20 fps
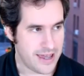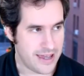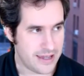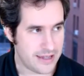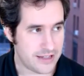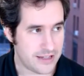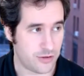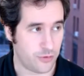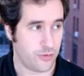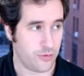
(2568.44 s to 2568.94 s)

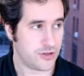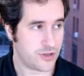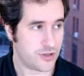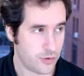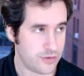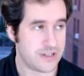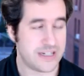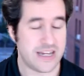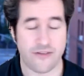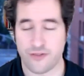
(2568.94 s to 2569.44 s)

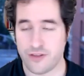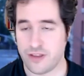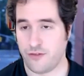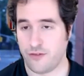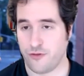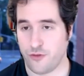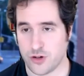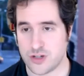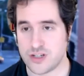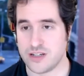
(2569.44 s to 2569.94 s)
So definitely
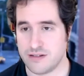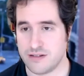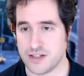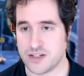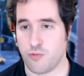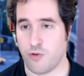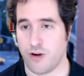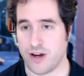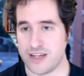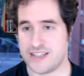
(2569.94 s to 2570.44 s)
first
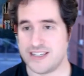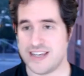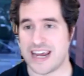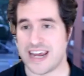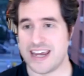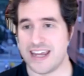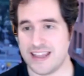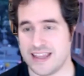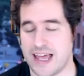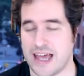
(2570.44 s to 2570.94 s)
just want to
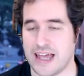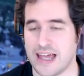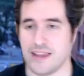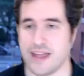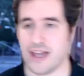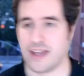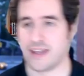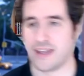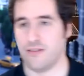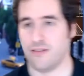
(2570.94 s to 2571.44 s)
second that
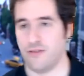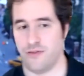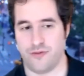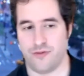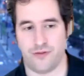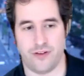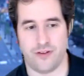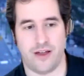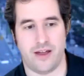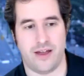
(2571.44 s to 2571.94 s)
lack
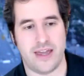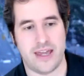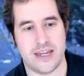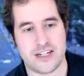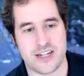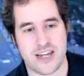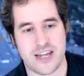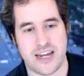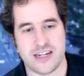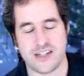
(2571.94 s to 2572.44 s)
of
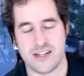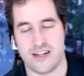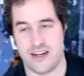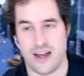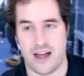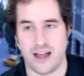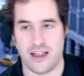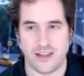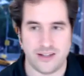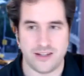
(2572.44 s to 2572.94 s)
education
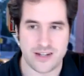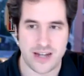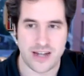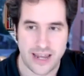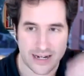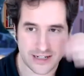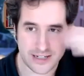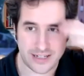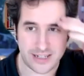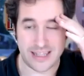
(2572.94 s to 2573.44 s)
knowledge. I
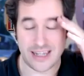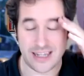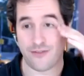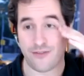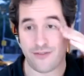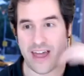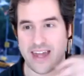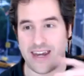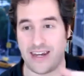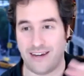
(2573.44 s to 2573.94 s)
actually think of
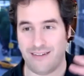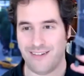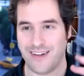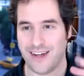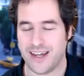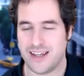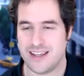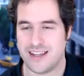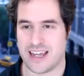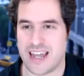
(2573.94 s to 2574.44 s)
that in
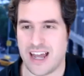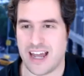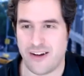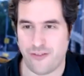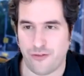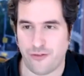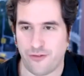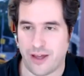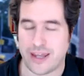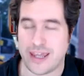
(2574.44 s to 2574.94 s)
that kind
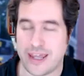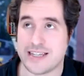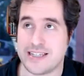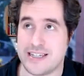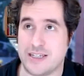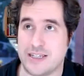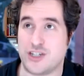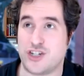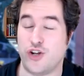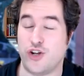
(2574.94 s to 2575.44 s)
of, I guess,
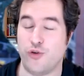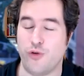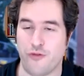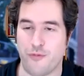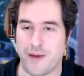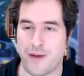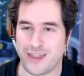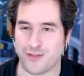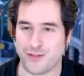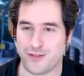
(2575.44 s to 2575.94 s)
is two of
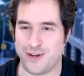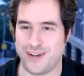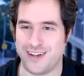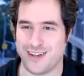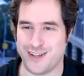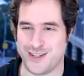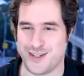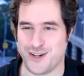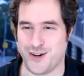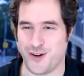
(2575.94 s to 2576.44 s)
my three
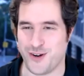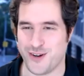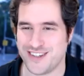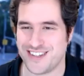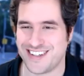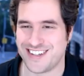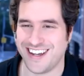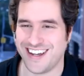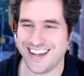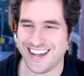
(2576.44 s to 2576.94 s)

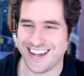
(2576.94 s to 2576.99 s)
concerns.